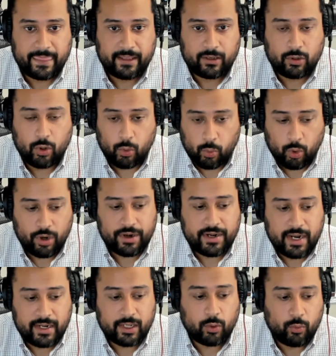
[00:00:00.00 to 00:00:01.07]

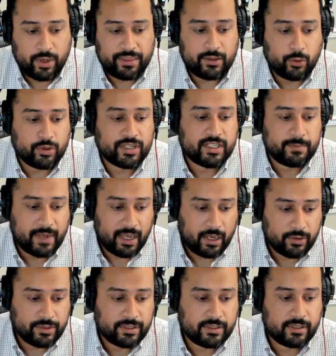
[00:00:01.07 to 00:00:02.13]
coordinating with your
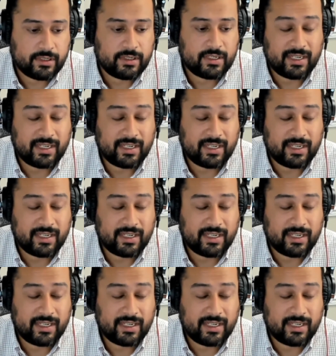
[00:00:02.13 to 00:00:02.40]
spouse